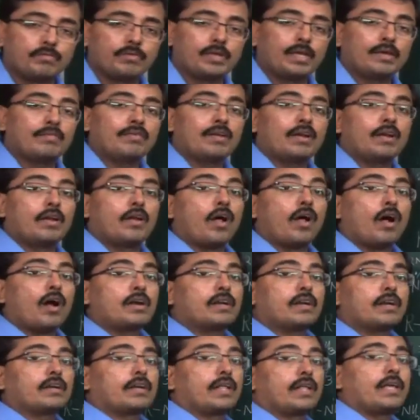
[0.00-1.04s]
we have
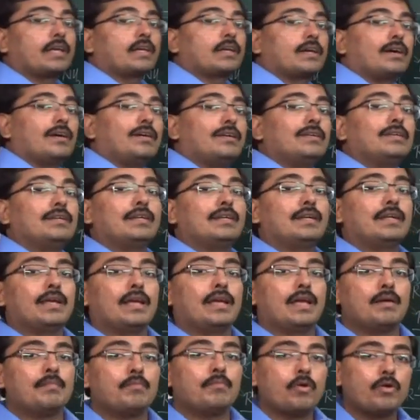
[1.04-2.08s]
not taken
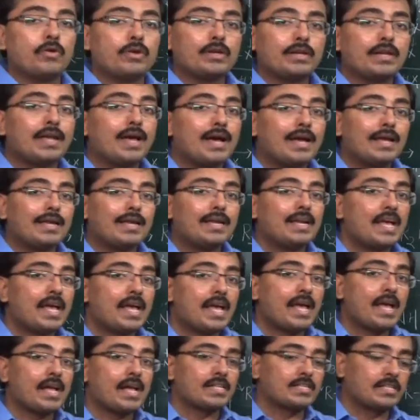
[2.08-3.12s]
ammonia in an
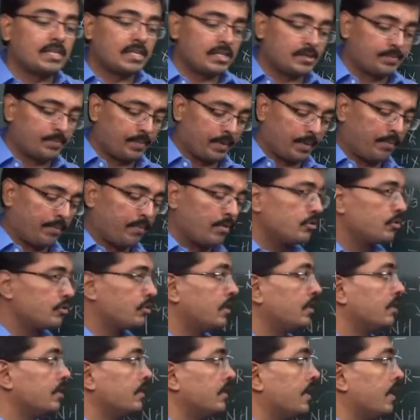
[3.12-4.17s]
excess
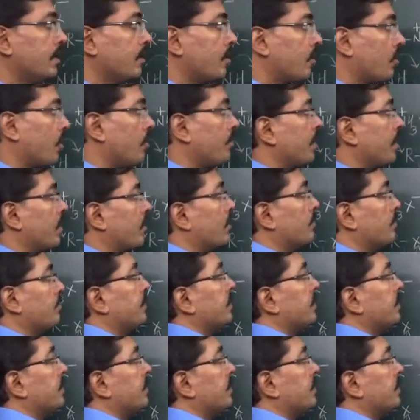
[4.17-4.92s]
proportion, then drawback of